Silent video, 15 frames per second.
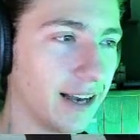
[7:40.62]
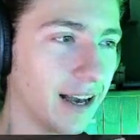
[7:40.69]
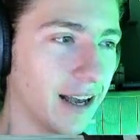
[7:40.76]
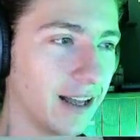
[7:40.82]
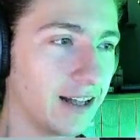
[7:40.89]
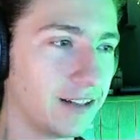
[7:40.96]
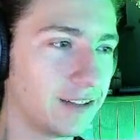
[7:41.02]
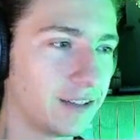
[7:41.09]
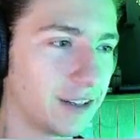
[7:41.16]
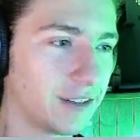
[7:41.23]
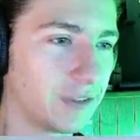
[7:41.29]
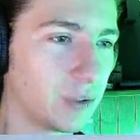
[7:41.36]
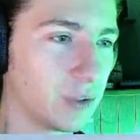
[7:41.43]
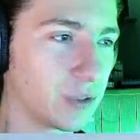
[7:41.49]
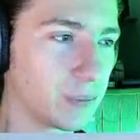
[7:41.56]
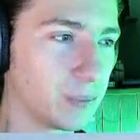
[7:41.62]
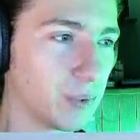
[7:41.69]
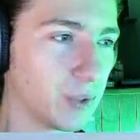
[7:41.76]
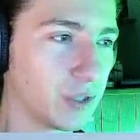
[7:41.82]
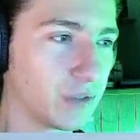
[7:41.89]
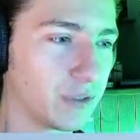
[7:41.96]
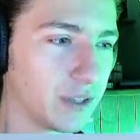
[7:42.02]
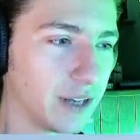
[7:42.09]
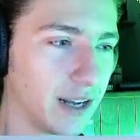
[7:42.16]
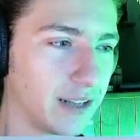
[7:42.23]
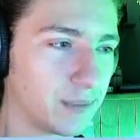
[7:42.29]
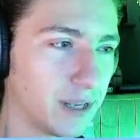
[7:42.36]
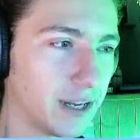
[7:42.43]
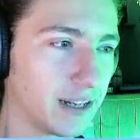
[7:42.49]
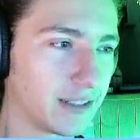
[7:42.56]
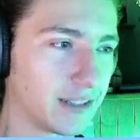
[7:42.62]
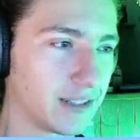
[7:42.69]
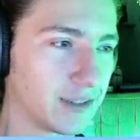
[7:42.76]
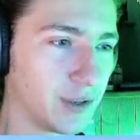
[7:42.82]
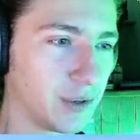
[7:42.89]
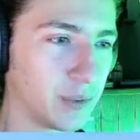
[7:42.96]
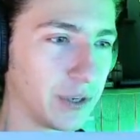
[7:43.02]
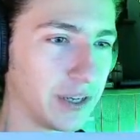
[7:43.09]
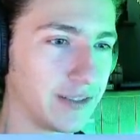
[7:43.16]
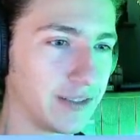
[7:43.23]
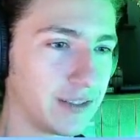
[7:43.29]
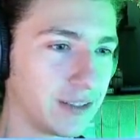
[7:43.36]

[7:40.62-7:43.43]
and of course points for cosmetics as always.